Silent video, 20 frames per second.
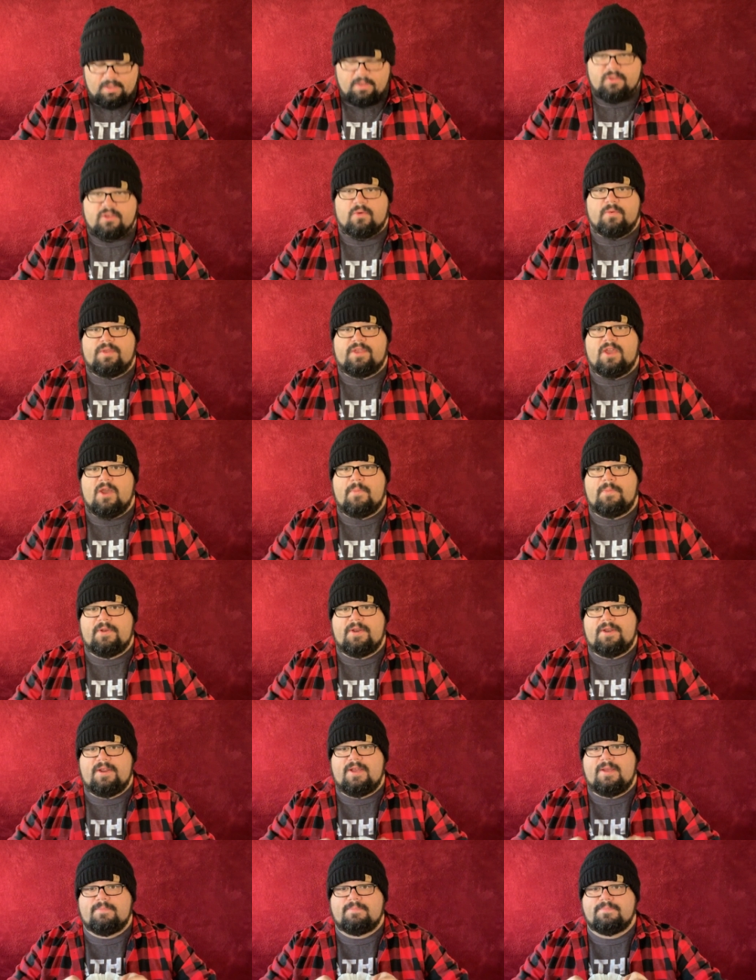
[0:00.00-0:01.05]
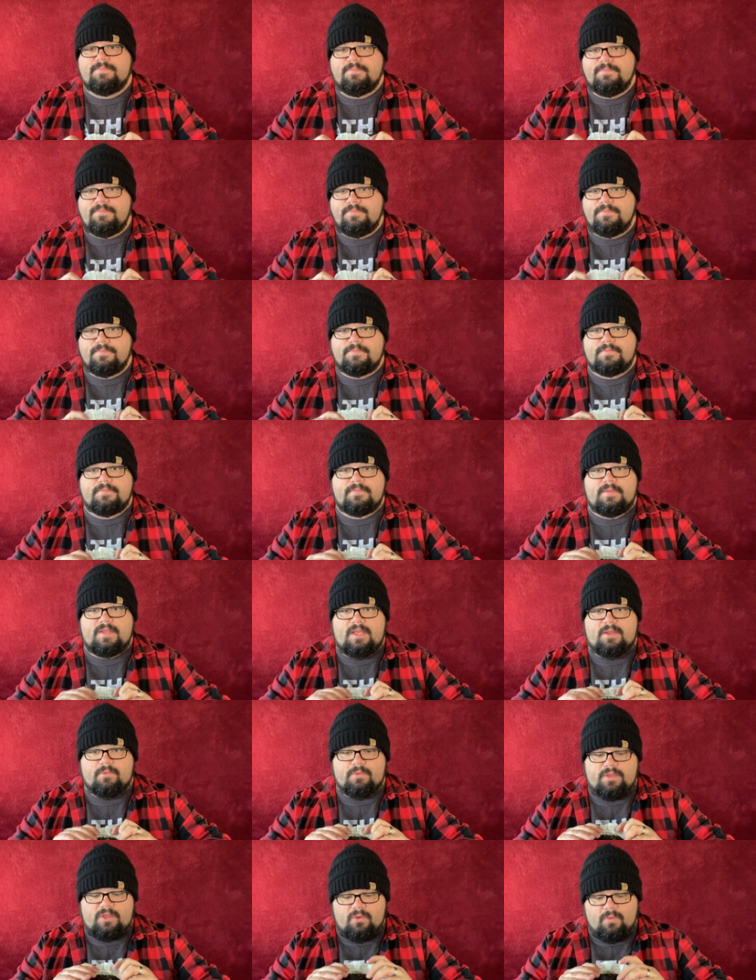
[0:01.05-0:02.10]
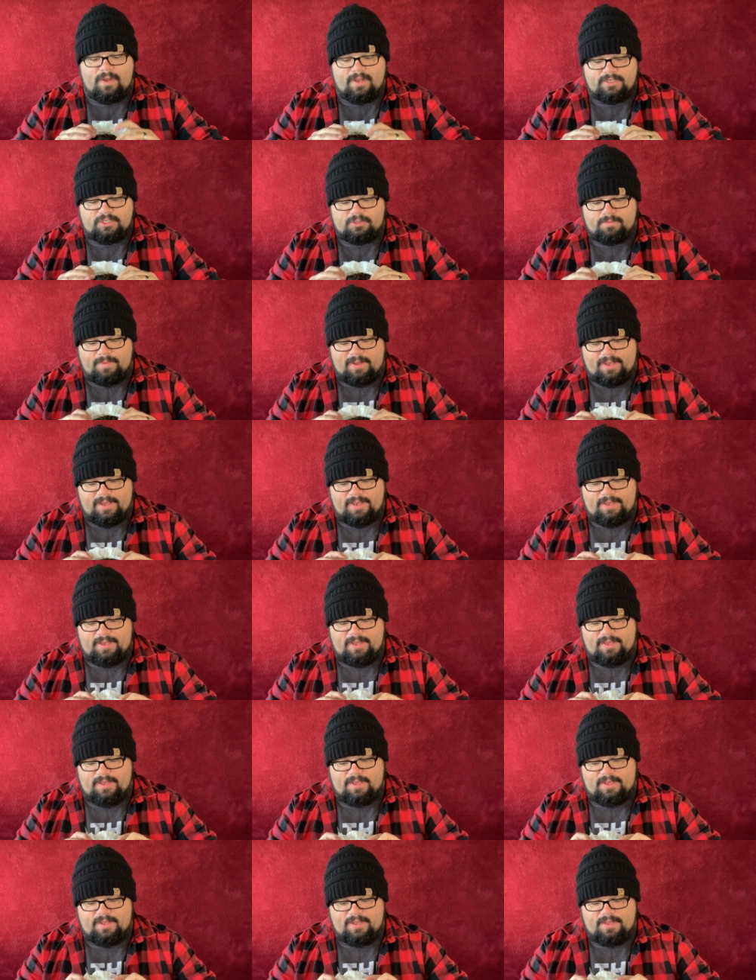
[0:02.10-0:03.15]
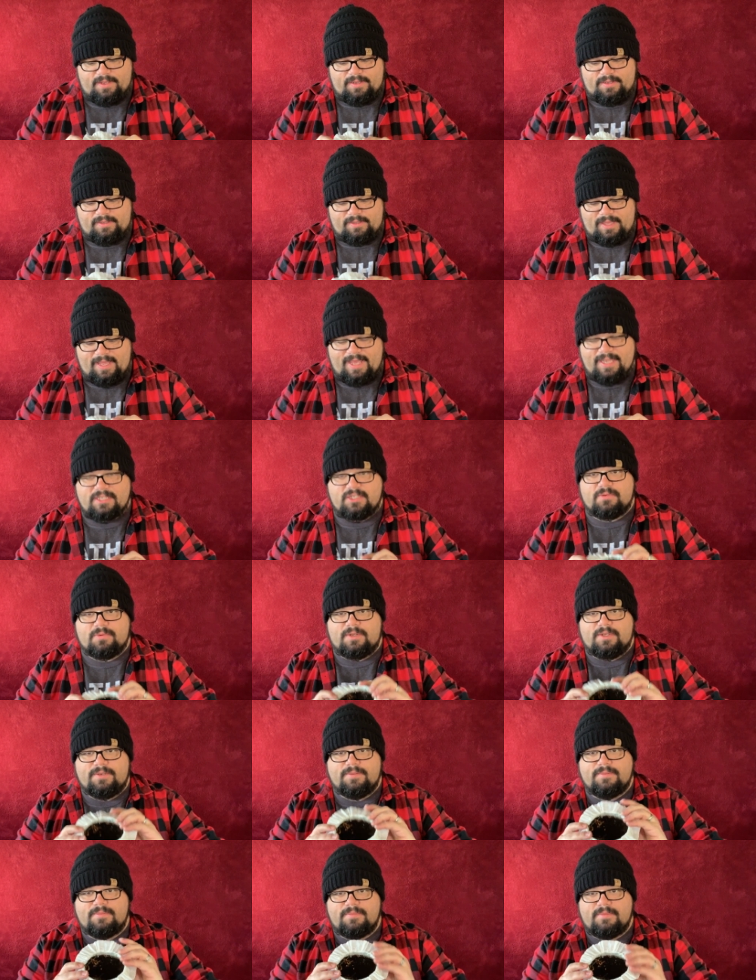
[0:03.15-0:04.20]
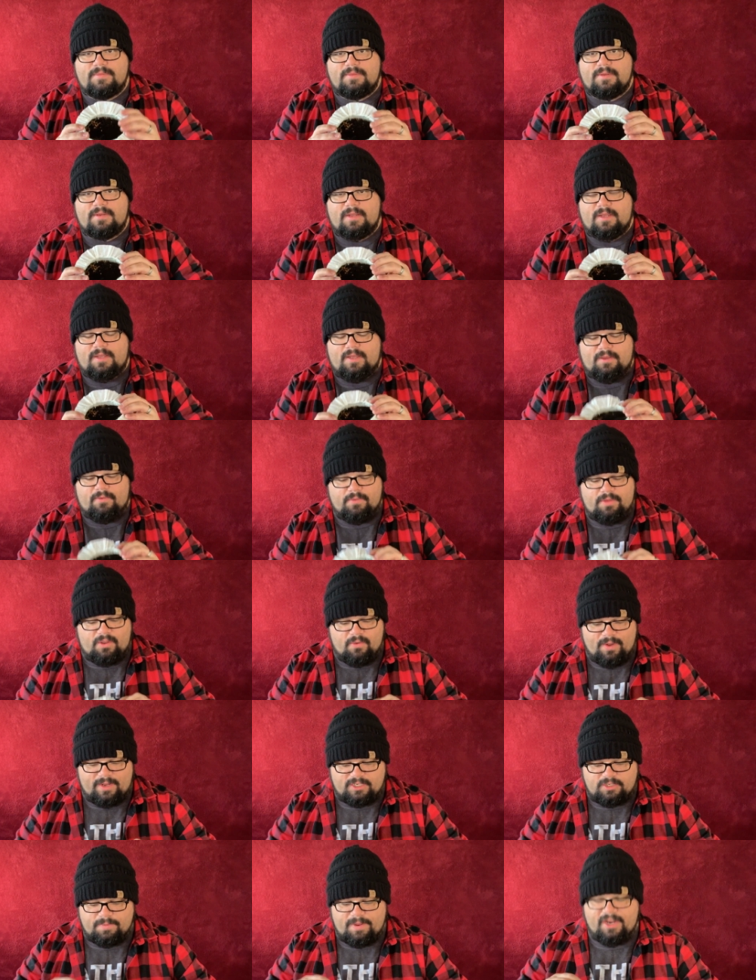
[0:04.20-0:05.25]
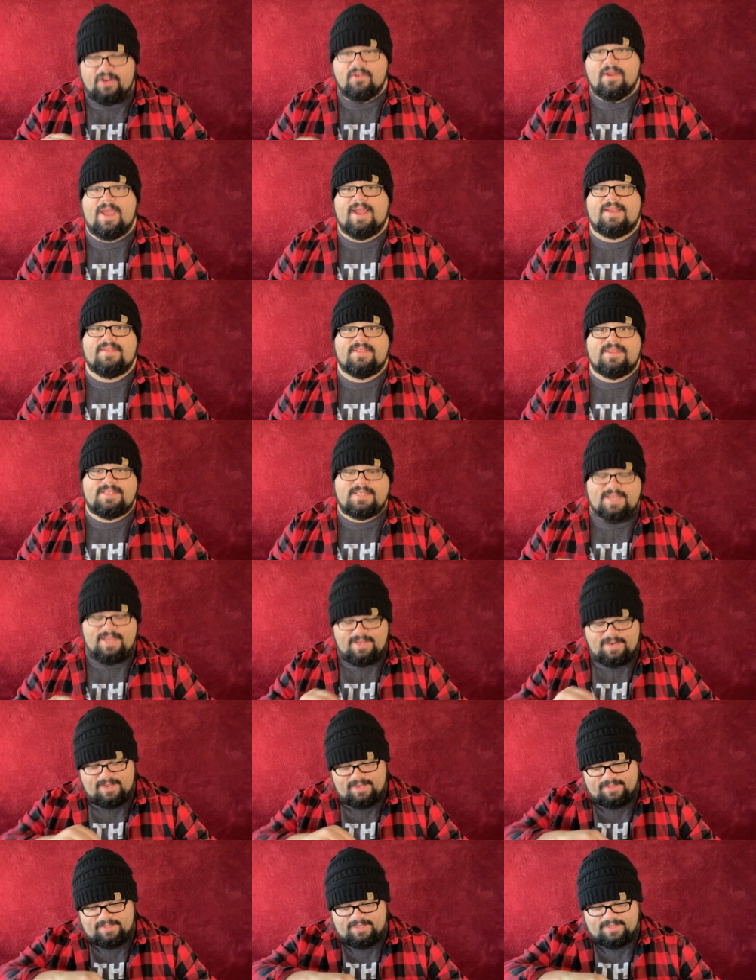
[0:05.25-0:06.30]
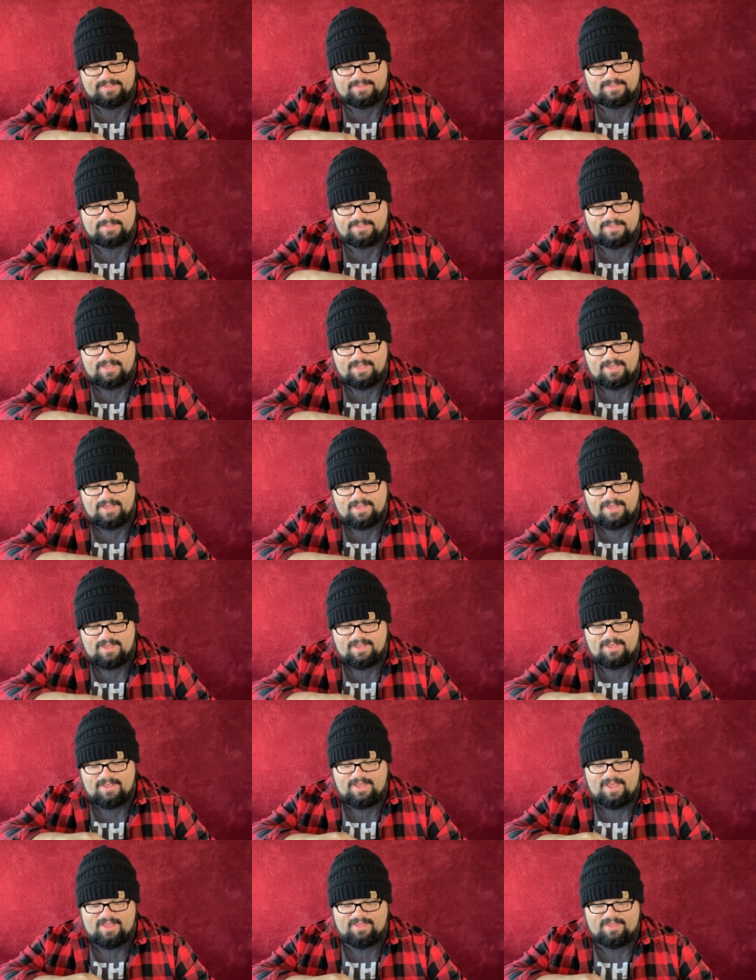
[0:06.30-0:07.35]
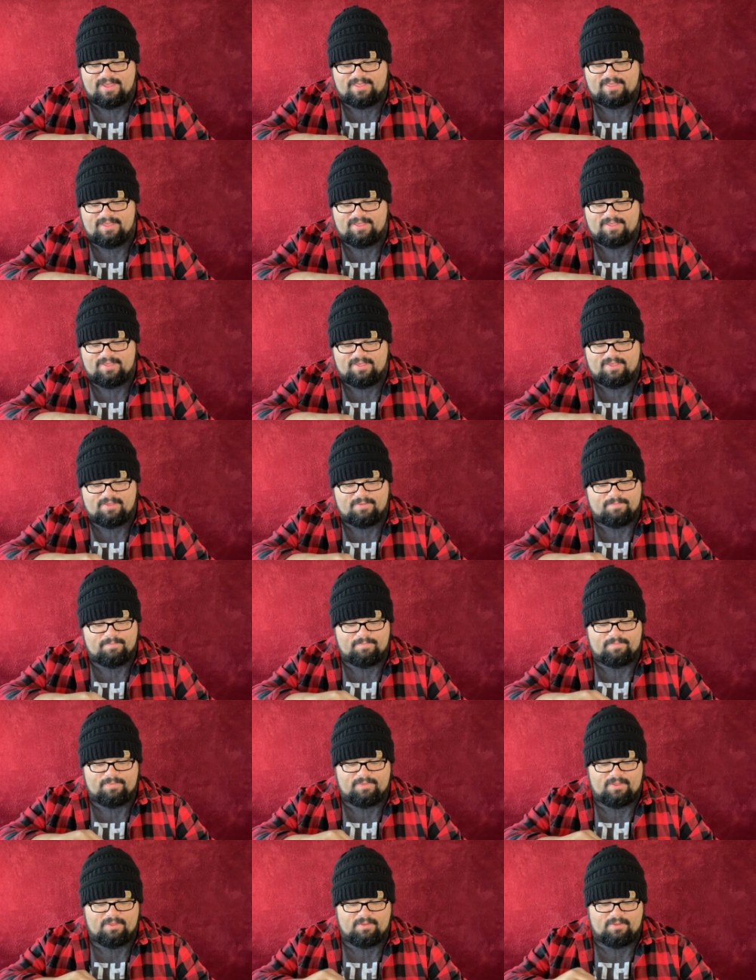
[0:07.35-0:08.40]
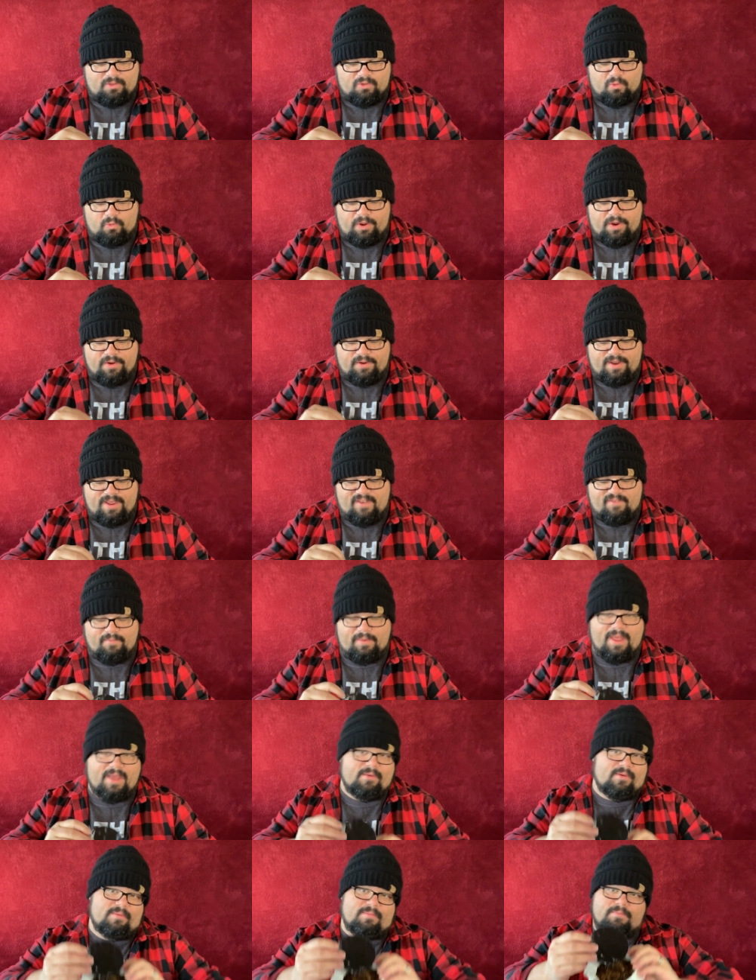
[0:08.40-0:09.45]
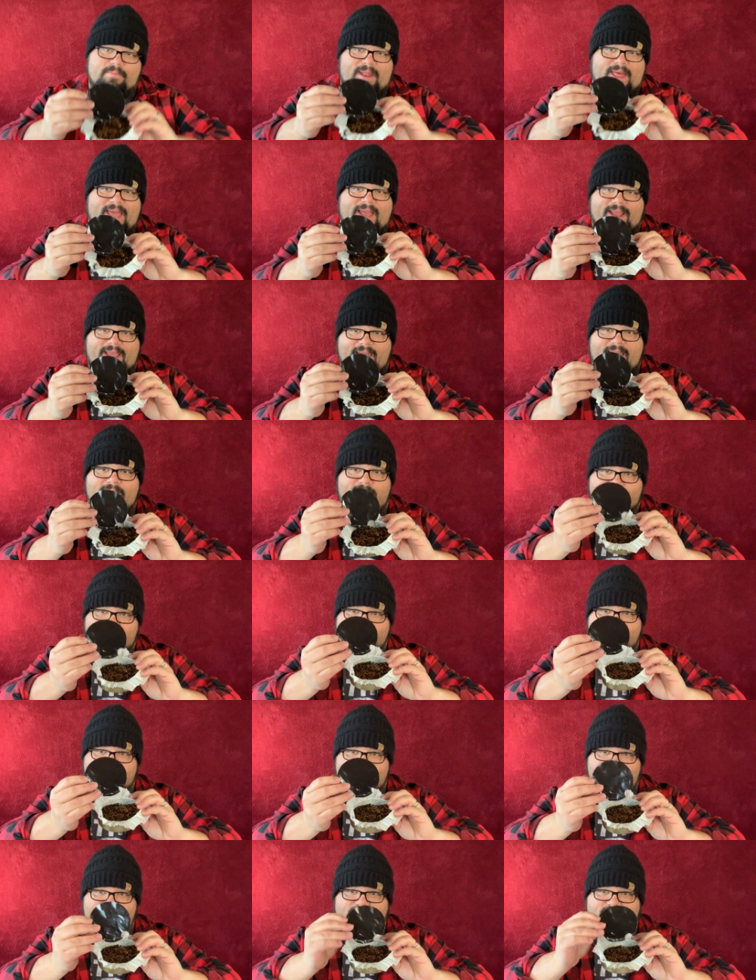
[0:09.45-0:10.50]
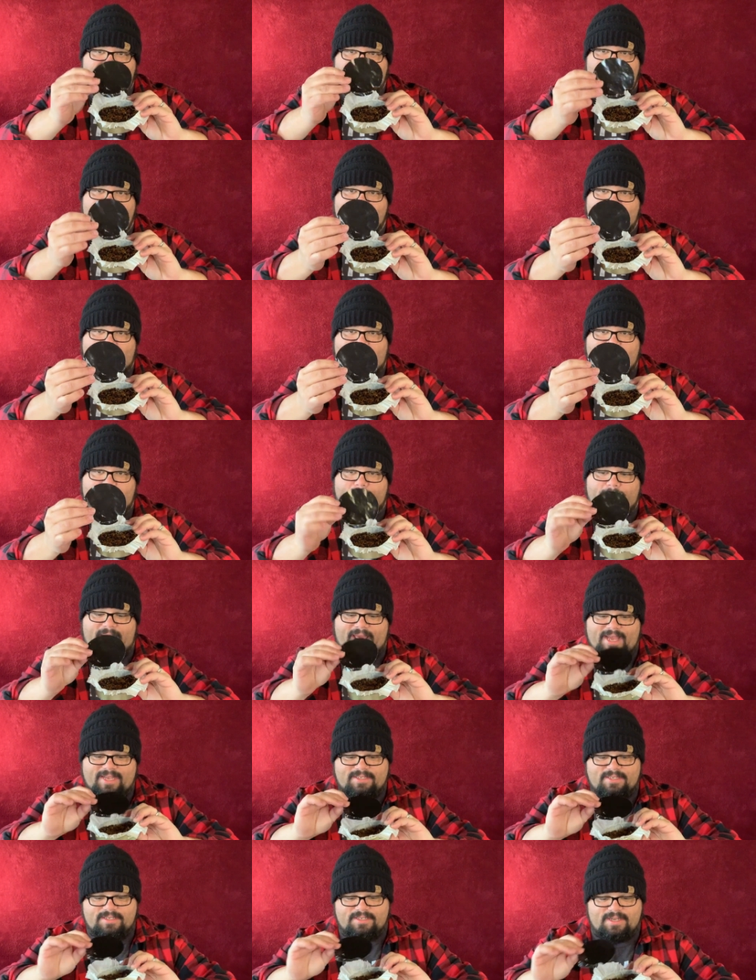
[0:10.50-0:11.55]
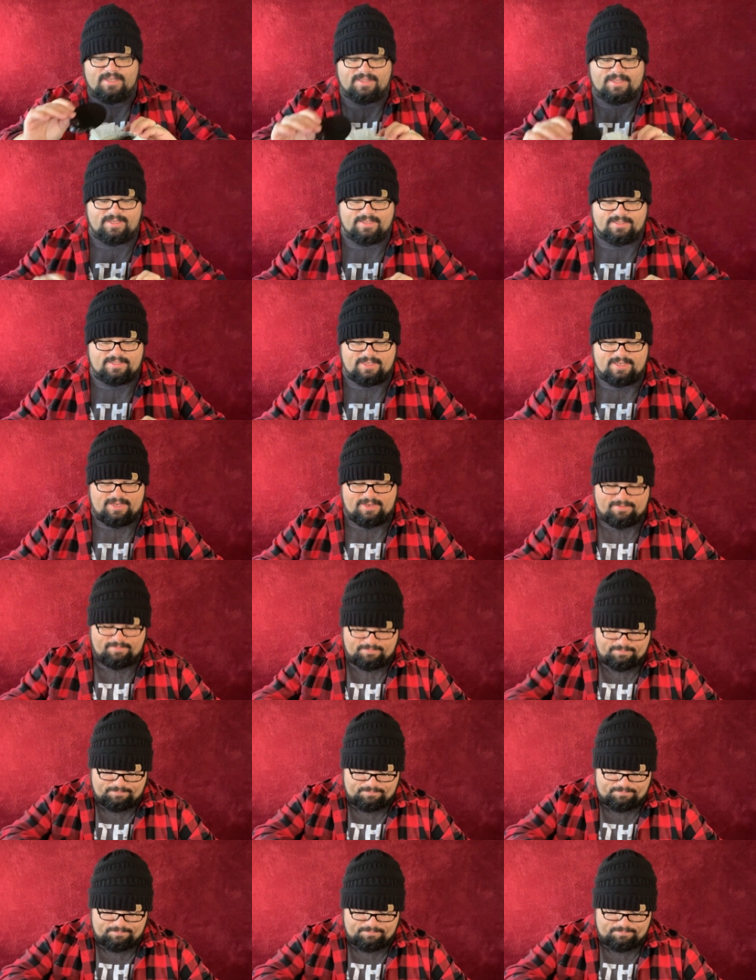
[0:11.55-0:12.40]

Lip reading: So when you open it up, and when you watched my last one, when you watched my cracking the tin on this, I said it's weird to have black house, so they have black plastic on the inside.